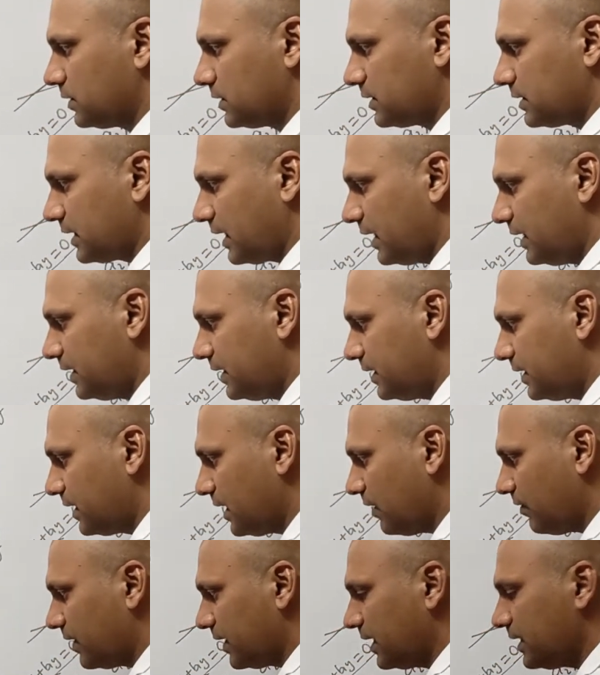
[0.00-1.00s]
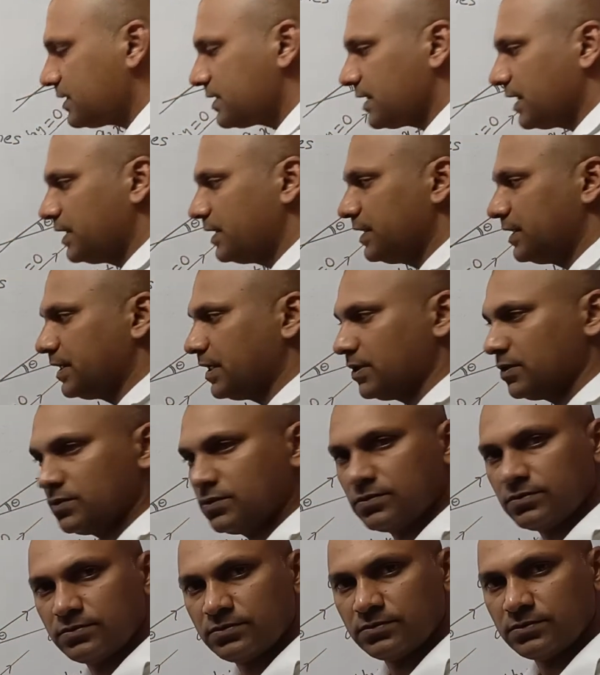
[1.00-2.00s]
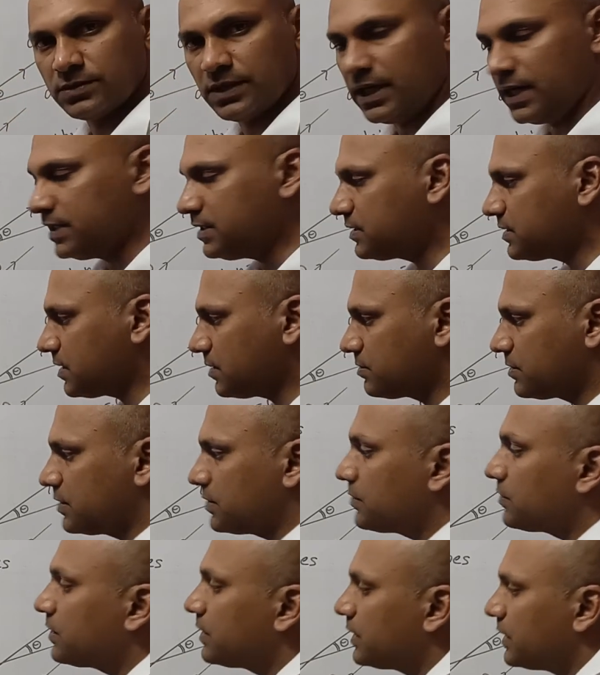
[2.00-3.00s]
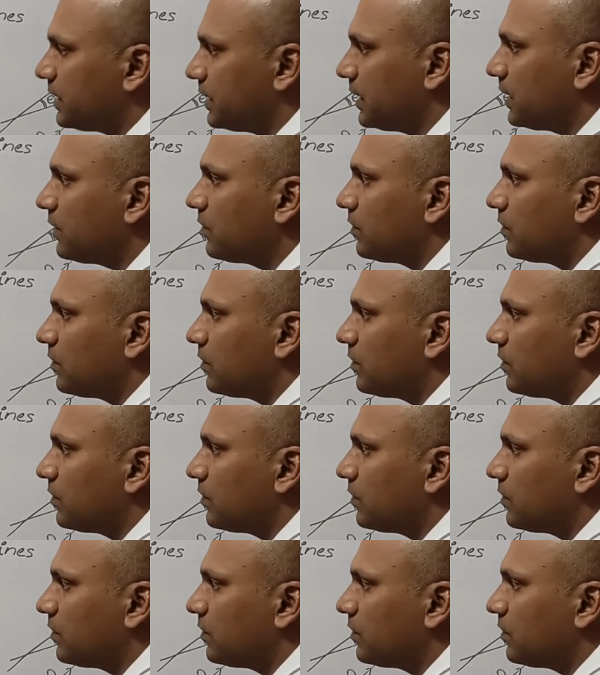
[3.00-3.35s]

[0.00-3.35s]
sin theta 1 and sin theta 2 and substitute it here.